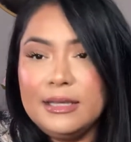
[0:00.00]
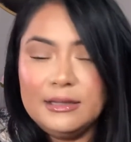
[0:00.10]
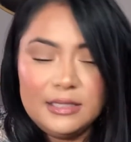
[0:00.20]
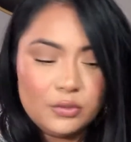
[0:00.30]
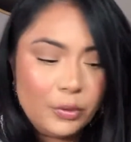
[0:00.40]

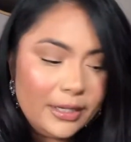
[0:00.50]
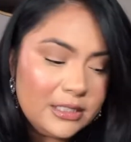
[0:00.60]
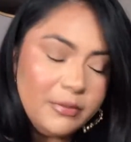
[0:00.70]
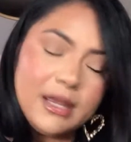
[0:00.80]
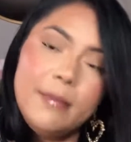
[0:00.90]
and this one
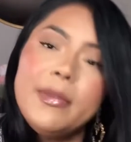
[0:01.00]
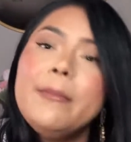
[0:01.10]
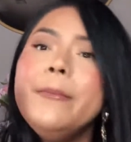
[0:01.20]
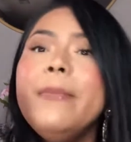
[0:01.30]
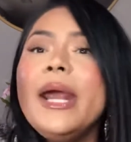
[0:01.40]
is
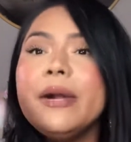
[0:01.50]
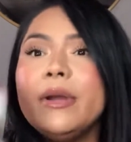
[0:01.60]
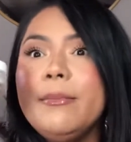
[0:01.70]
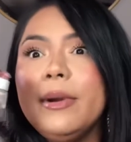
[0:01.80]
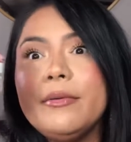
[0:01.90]
becoming
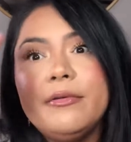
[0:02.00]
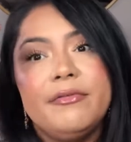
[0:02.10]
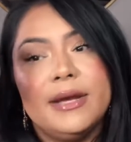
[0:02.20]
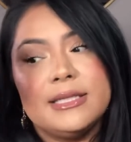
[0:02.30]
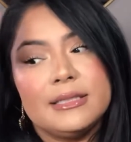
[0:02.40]
very
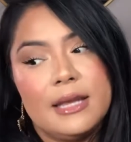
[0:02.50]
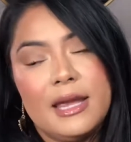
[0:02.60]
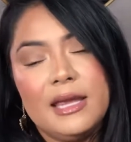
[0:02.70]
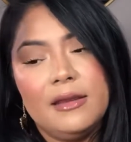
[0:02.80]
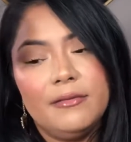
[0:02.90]
fast
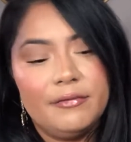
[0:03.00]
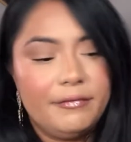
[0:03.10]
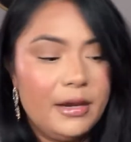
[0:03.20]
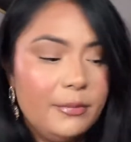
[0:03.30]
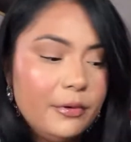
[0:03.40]
a
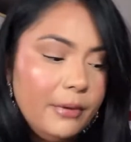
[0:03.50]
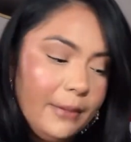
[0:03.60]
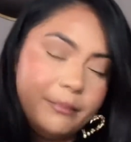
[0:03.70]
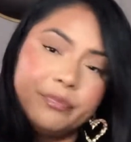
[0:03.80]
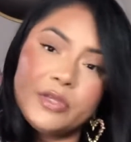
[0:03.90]
favorite one.